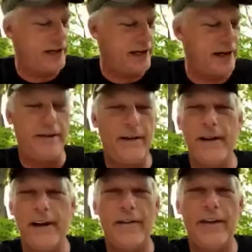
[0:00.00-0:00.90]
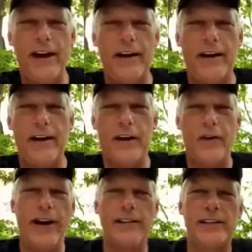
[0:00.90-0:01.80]
I've had a
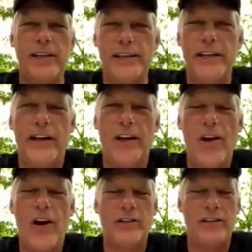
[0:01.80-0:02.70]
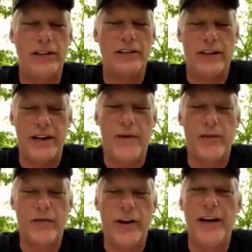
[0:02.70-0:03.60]
great season and a long season, and I
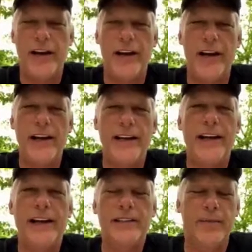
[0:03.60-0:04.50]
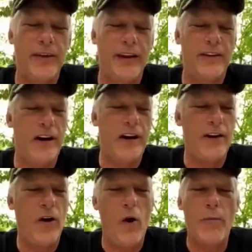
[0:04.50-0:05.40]
was ready to get some things done
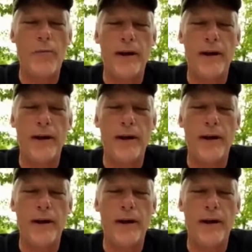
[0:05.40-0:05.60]
at home.